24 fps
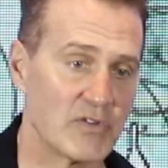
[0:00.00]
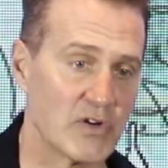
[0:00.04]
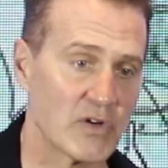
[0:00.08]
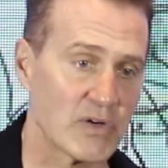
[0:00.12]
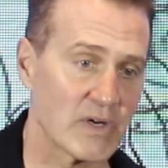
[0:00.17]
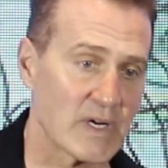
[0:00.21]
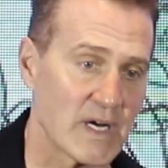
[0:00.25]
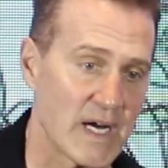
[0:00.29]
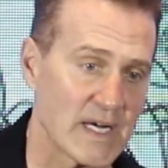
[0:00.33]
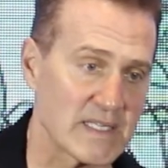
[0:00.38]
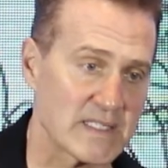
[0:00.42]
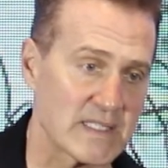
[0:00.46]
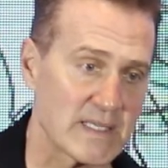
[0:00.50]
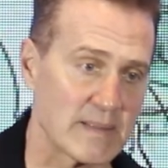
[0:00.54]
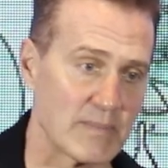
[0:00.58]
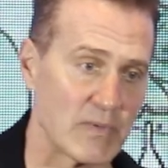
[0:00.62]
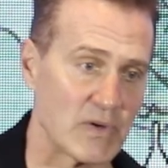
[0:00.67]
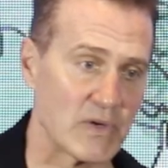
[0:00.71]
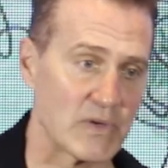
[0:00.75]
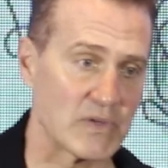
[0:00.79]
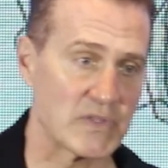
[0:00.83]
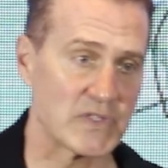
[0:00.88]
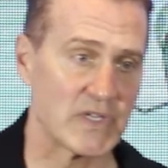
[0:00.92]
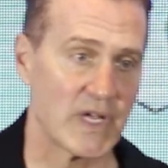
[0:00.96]
your
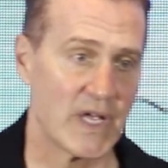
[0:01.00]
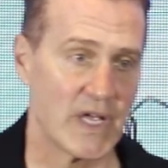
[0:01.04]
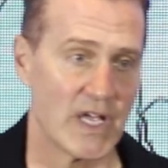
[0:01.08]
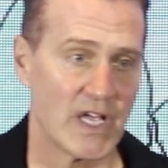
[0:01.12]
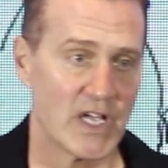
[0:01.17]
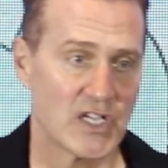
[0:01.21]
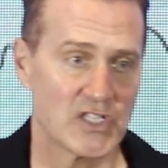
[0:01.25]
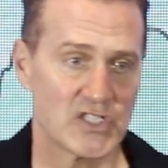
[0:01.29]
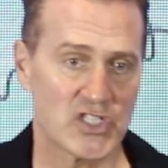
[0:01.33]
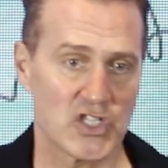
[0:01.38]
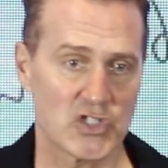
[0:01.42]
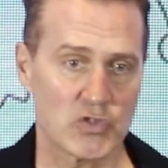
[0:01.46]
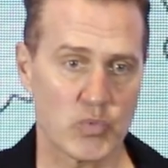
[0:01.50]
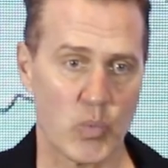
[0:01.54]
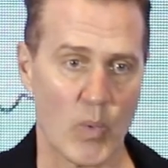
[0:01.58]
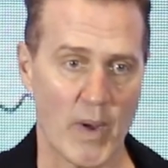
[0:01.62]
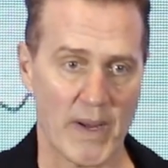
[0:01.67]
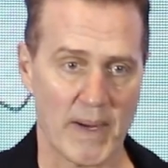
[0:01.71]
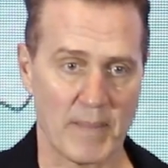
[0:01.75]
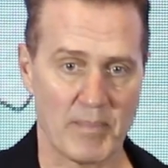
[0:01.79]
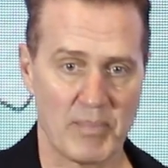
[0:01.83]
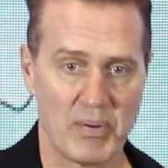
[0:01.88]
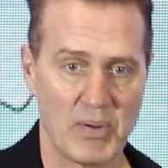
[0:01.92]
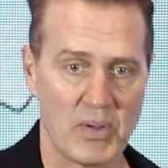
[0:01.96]
customers just want
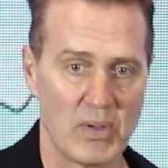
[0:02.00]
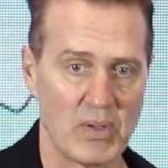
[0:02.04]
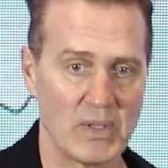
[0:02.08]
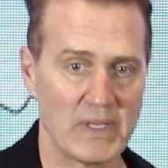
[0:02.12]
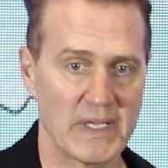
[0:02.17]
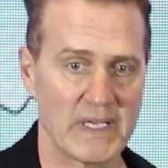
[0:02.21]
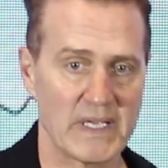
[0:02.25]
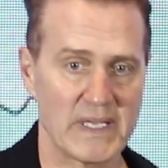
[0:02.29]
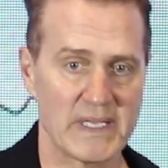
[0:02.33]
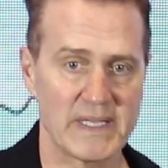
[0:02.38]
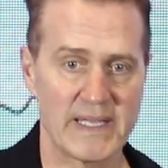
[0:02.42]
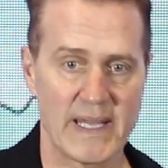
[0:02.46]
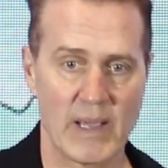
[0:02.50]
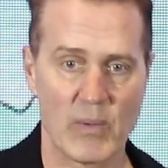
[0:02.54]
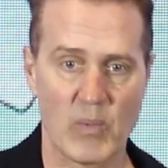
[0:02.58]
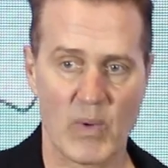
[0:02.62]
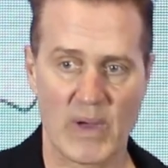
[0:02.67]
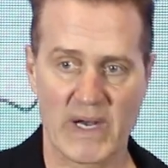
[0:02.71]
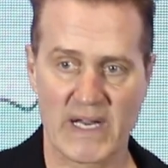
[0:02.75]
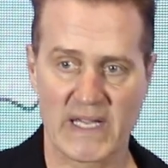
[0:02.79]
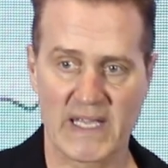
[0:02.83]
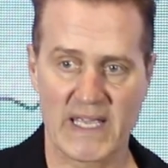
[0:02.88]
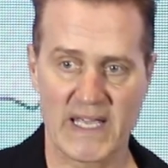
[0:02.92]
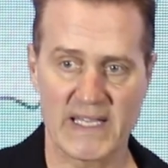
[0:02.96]
to pull in, they
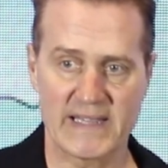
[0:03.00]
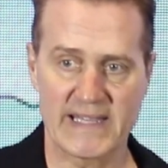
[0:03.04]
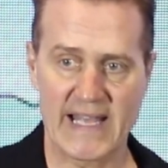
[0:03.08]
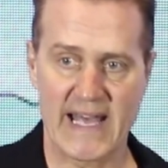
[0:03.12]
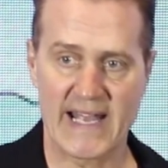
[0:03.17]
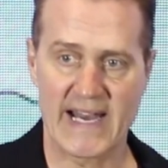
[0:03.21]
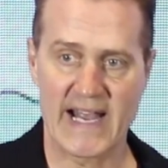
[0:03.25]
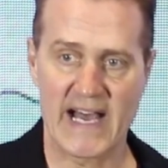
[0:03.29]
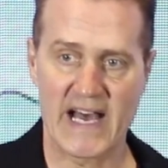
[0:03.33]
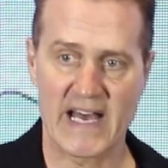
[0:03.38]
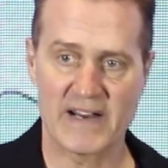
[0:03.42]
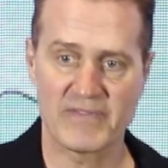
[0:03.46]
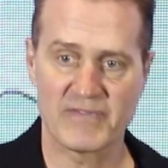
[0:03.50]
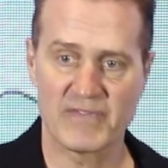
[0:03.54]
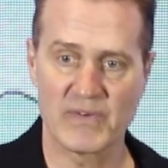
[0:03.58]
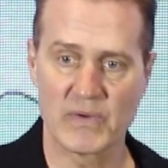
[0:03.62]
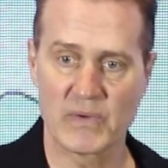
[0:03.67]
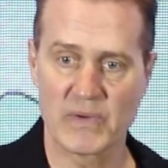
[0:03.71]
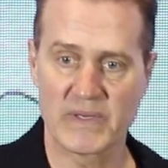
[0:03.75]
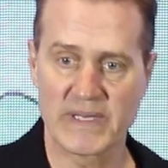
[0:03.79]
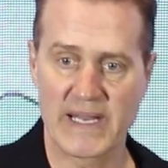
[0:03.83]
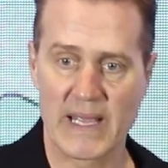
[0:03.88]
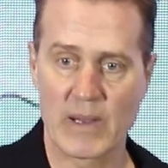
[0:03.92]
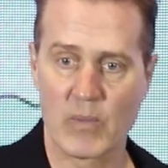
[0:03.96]
want to get that hot
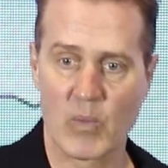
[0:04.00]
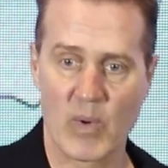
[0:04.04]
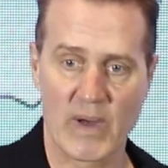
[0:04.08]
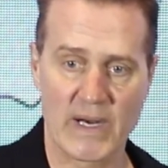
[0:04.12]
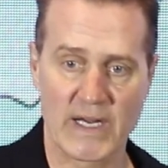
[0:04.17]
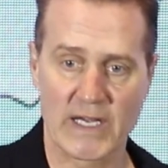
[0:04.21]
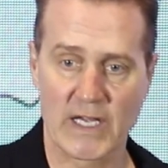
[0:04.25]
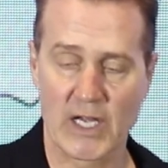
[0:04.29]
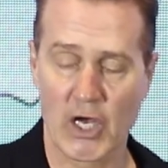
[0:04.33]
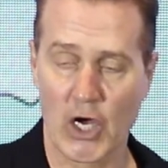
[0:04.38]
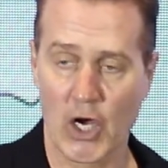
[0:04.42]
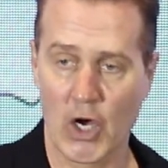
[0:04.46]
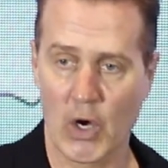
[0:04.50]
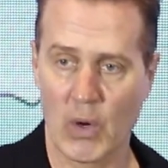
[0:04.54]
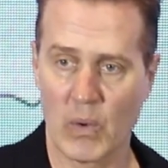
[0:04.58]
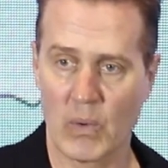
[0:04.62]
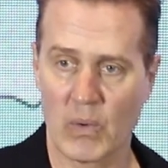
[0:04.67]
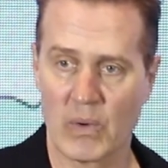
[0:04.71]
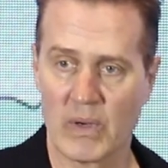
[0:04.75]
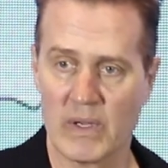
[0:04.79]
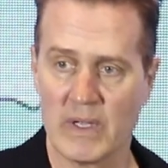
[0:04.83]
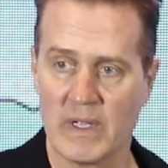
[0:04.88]
food, and they want to go.